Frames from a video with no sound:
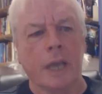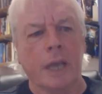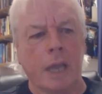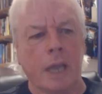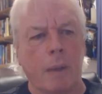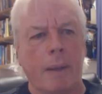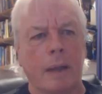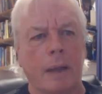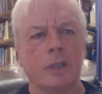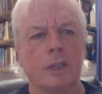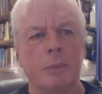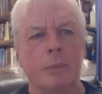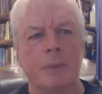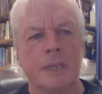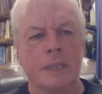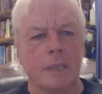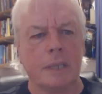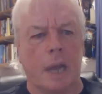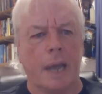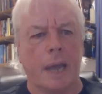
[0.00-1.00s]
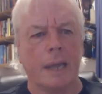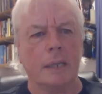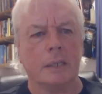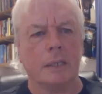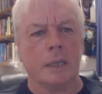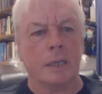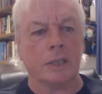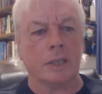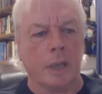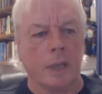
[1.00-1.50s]
they go out to be
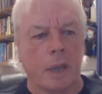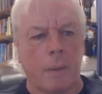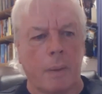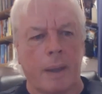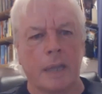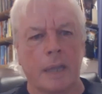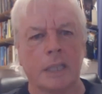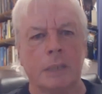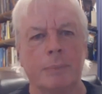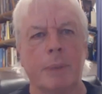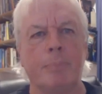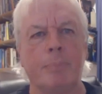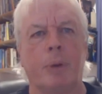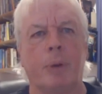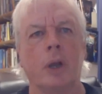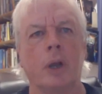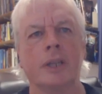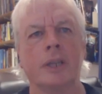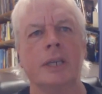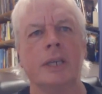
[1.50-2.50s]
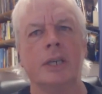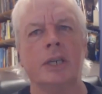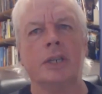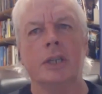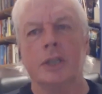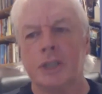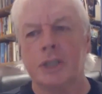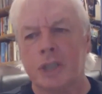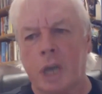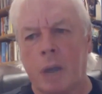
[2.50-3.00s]
scientists, they go out to be
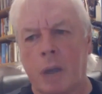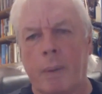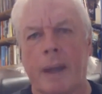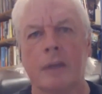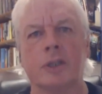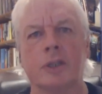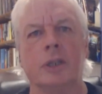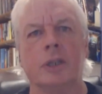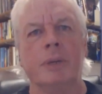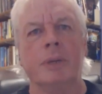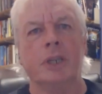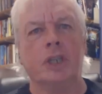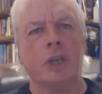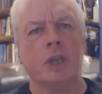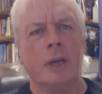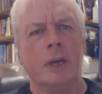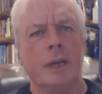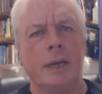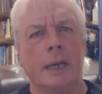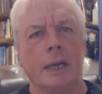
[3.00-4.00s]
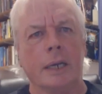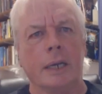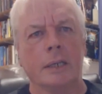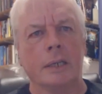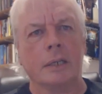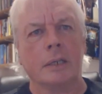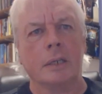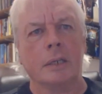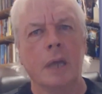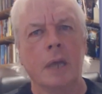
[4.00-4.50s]
politicians, they go out to be
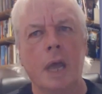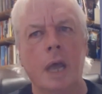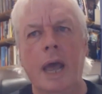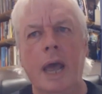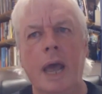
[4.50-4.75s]
journalists.